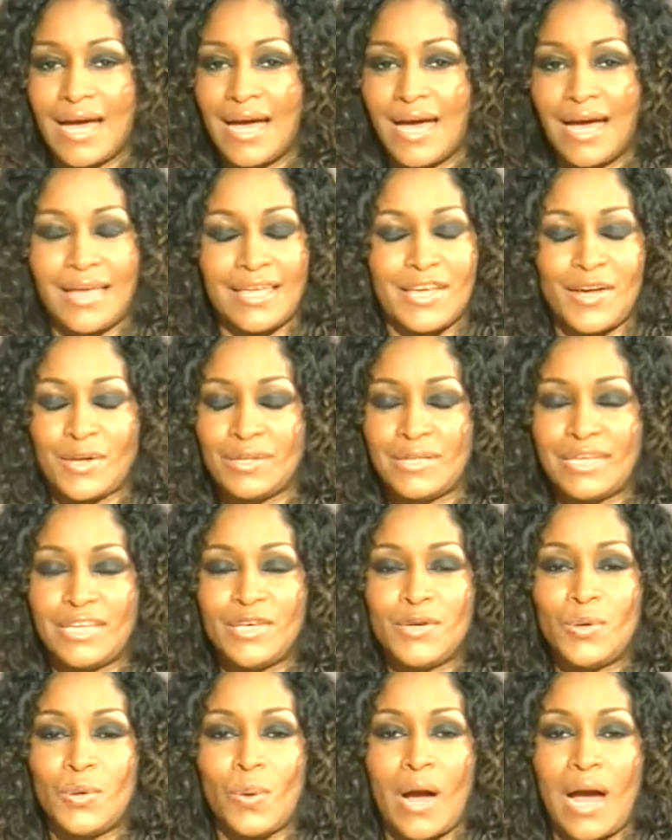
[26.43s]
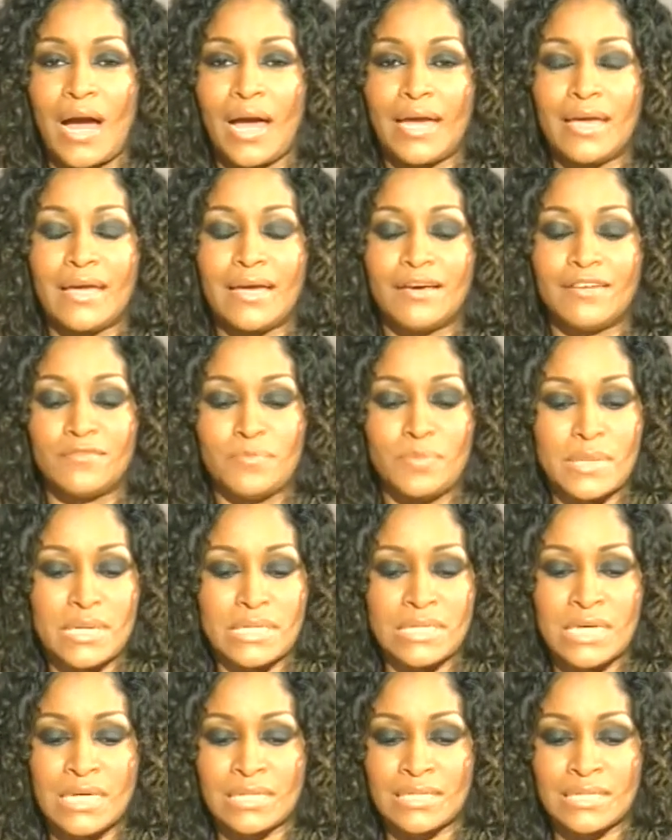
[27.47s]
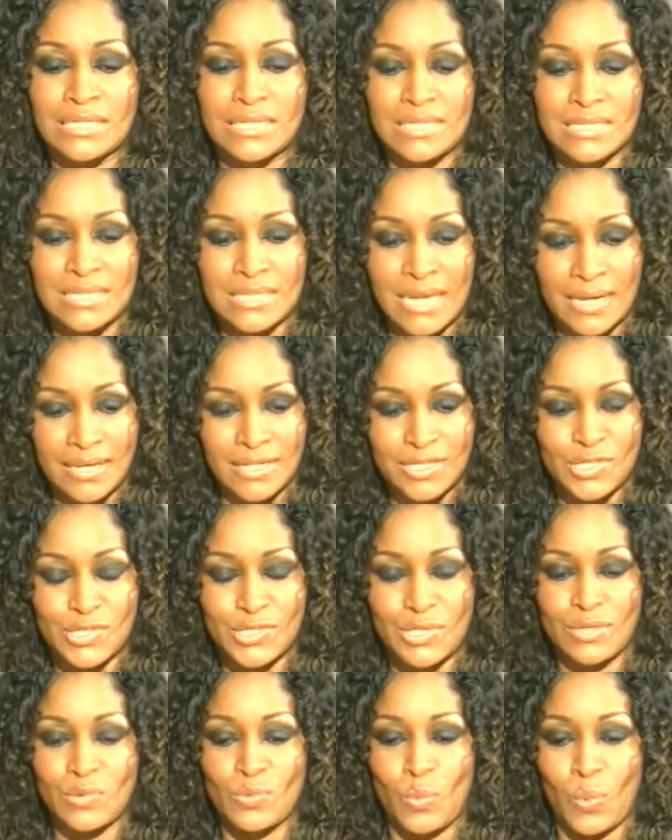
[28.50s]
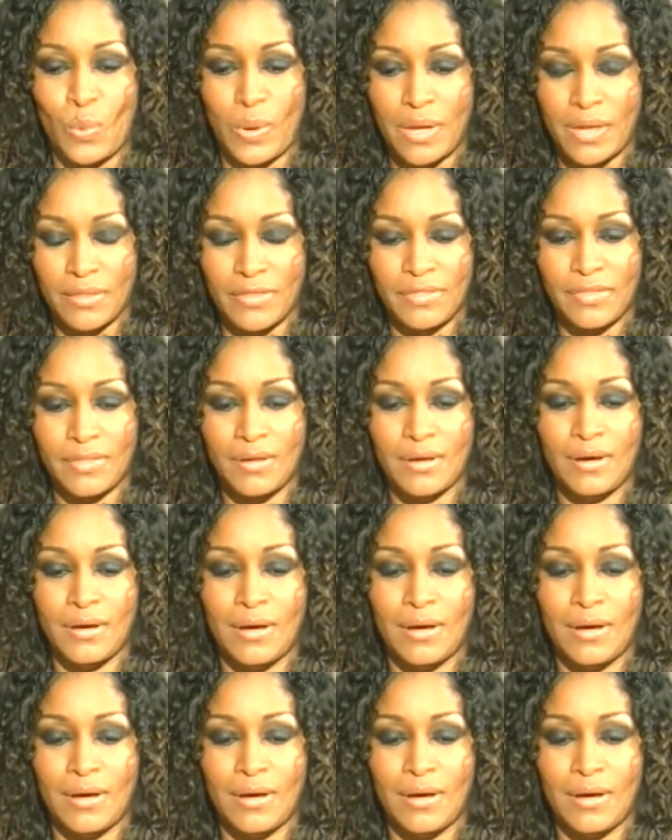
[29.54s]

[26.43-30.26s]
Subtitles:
a young lady who I have been in connection with